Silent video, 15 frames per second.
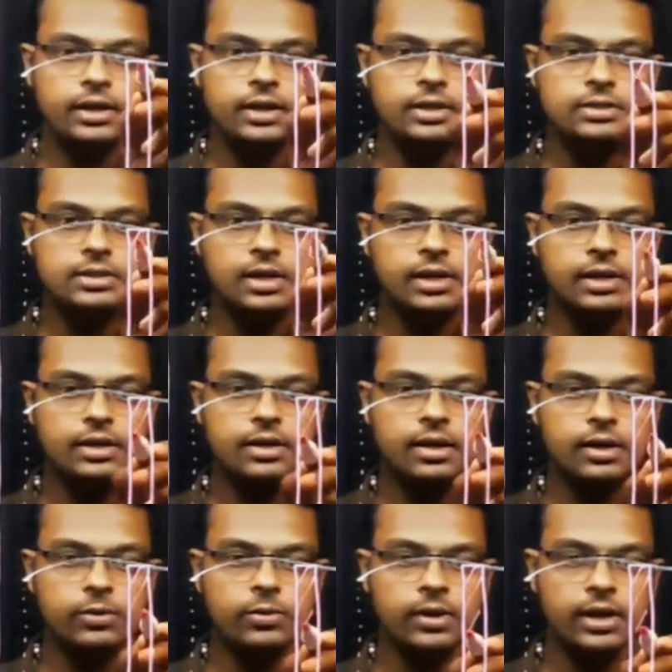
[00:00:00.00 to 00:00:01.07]
easily
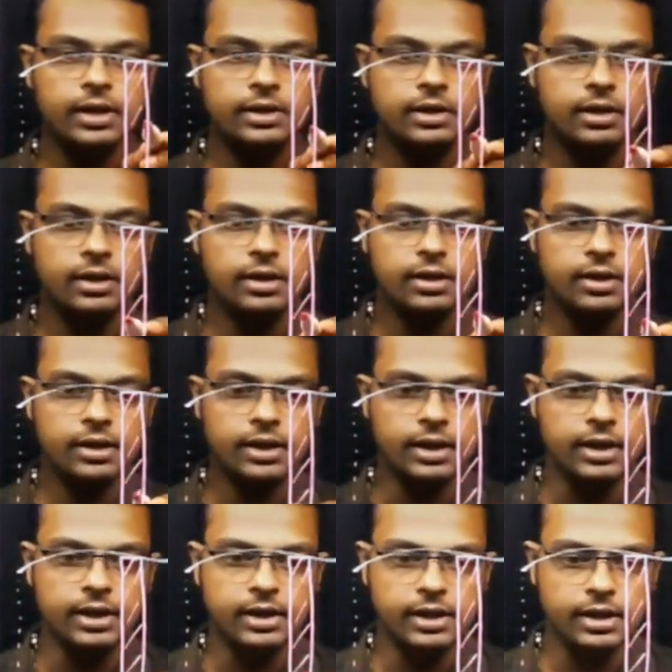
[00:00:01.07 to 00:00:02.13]
calculate the
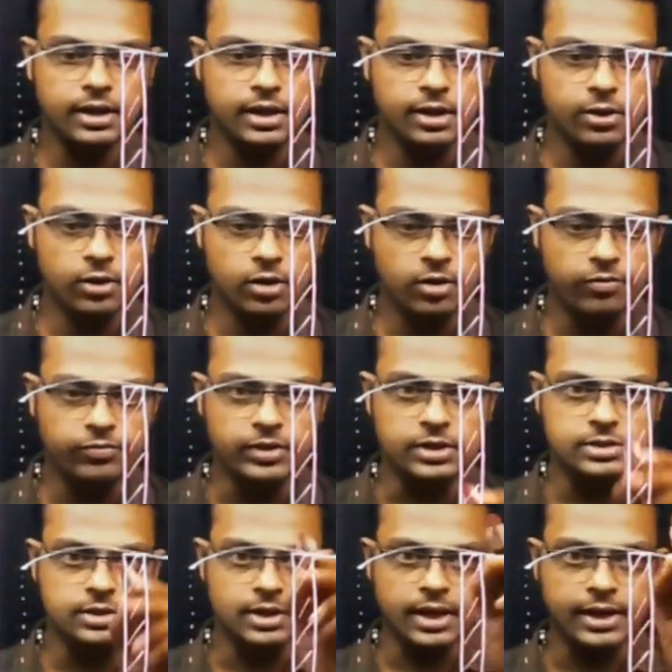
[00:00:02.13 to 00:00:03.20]
area of
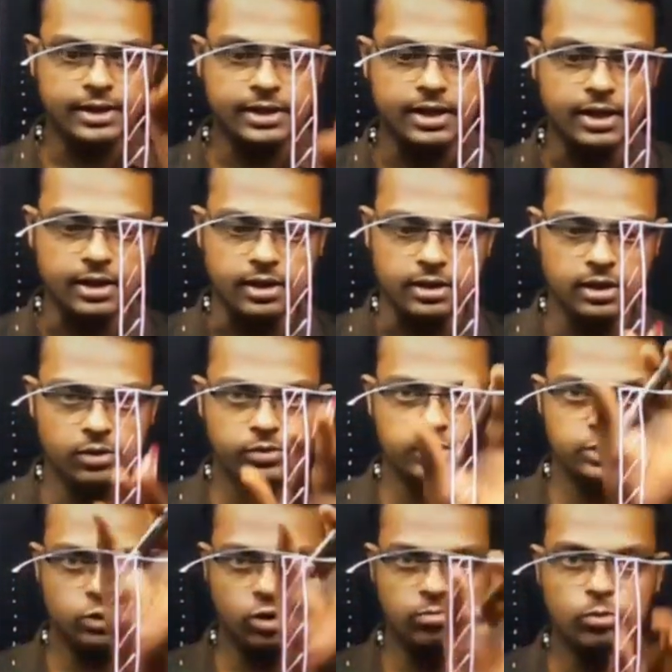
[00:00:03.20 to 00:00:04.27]
this rectangle. Now it
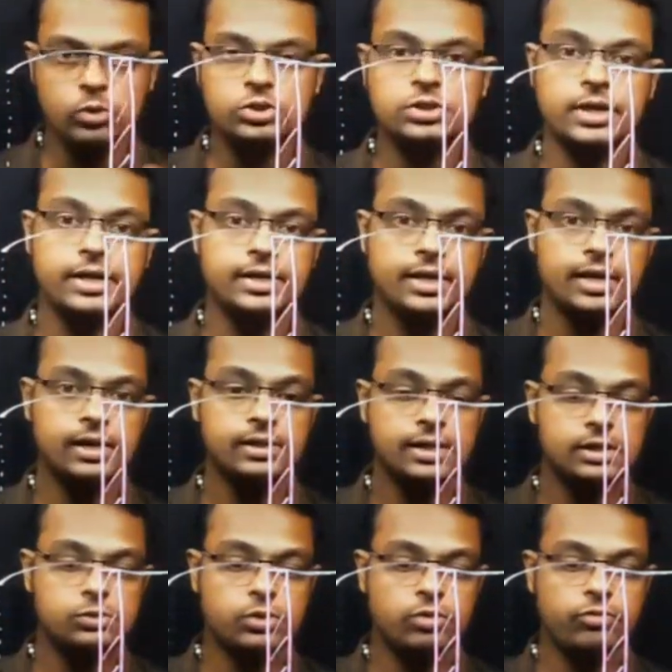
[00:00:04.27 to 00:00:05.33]
is almost rectangle,
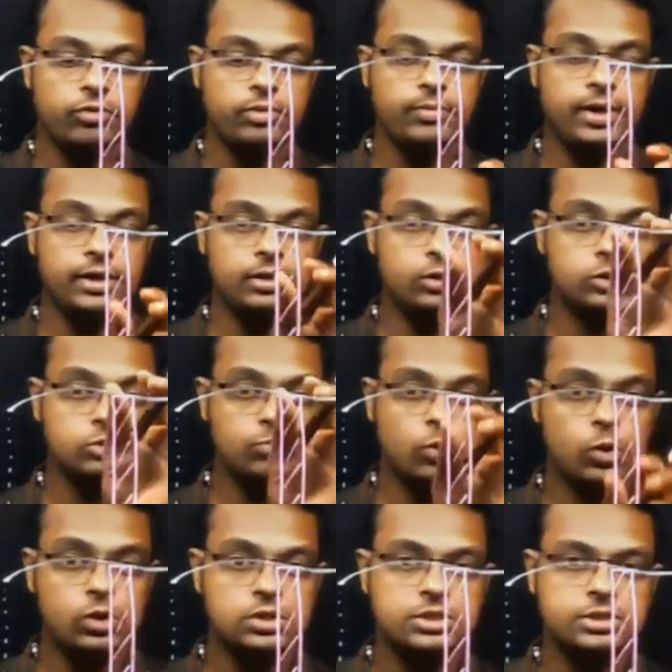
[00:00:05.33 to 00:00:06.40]
that's why we made the
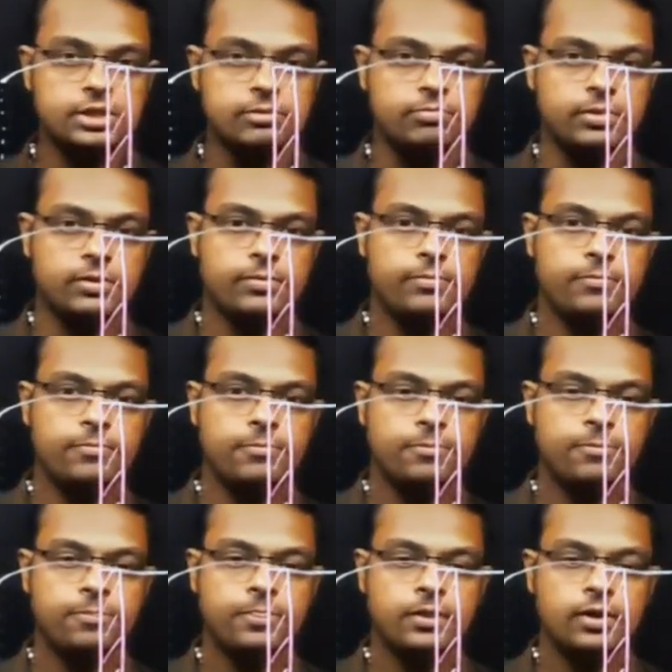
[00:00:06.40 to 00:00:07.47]
small strip.
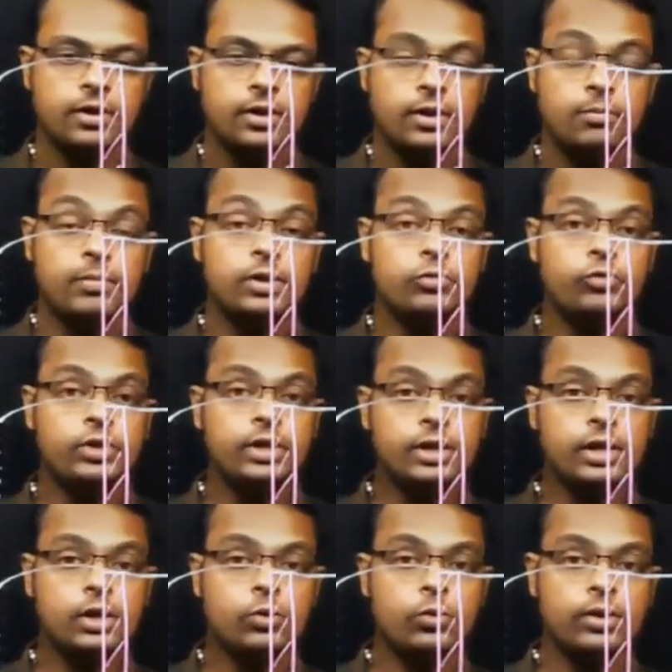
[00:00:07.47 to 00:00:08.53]
But we
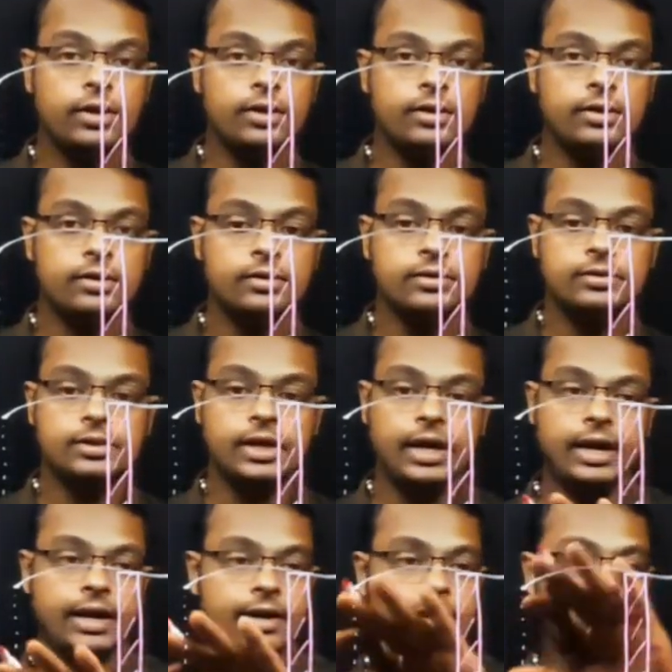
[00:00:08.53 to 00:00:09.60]
require the
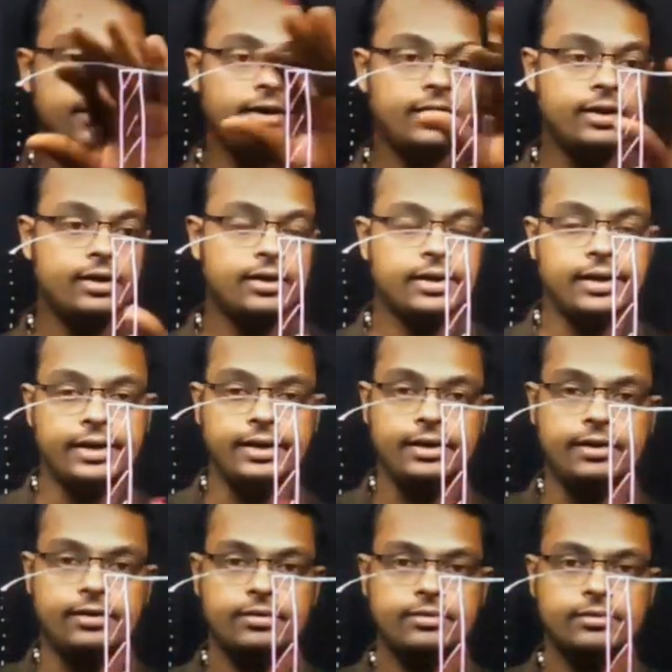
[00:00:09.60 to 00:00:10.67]
entire
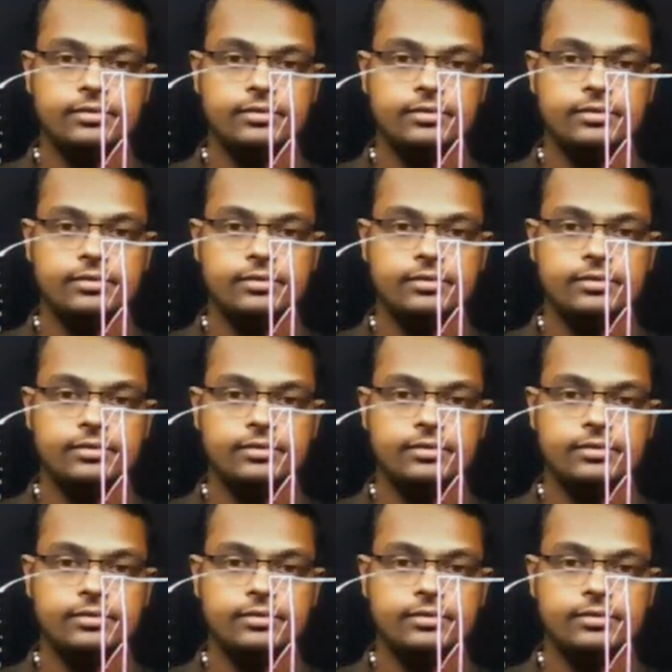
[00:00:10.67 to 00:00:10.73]
area.